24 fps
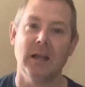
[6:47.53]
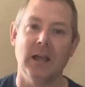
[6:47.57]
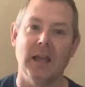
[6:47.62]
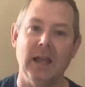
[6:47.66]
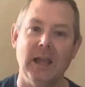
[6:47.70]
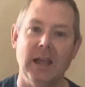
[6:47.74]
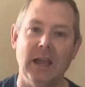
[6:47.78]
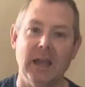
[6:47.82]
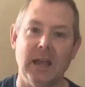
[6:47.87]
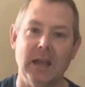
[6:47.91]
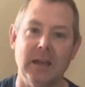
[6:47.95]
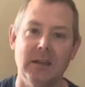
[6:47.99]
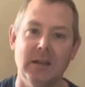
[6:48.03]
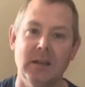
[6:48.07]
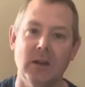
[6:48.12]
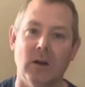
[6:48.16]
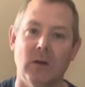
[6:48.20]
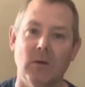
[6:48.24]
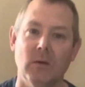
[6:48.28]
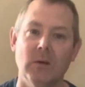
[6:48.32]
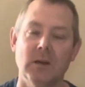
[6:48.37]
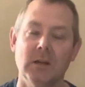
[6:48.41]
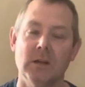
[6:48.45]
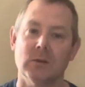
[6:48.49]
And,
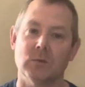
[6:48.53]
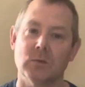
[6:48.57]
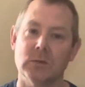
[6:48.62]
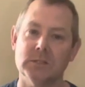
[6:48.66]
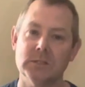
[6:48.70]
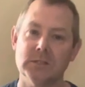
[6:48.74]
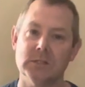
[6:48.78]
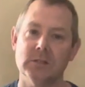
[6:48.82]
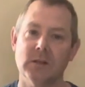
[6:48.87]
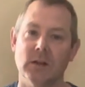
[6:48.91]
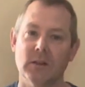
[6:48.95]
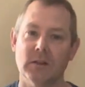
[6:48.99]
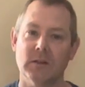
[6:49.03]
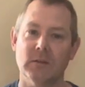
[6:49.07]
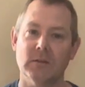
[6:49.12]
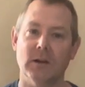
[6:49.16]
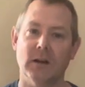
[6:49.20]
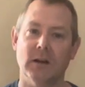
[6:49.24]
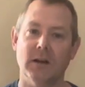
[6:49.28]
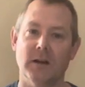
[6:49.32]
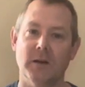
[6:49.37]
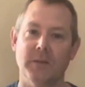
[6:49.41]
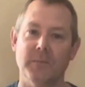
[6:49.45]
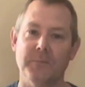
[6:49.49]
what's another
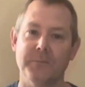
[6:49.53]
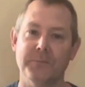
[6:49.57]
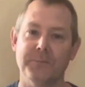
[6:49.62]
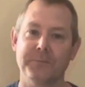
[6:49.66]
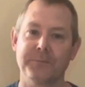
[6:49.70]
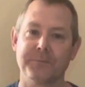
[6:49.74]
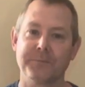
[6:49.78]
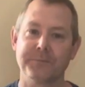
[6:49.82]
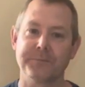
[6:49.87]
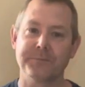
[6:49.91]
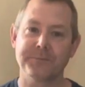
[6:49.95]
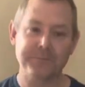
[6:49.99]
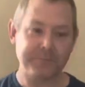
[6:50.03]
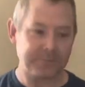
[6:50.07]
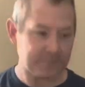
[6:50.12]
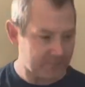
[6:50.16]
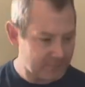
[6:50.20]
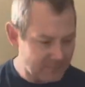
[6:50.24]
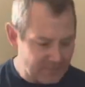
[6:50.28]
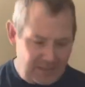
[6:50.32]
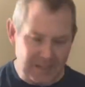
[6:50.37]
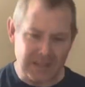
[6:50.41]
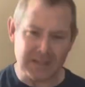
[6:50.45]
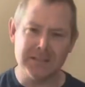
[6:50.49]

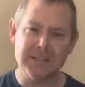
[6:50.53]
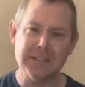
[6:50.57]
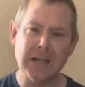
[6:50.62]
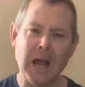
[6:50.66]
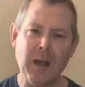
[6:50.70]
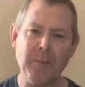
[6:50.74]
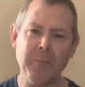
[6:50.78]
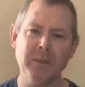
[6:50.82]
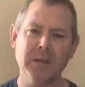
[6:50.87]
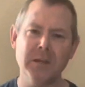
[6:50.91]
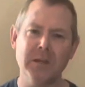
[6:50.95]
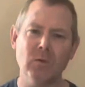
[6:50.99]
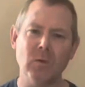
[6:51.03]
topic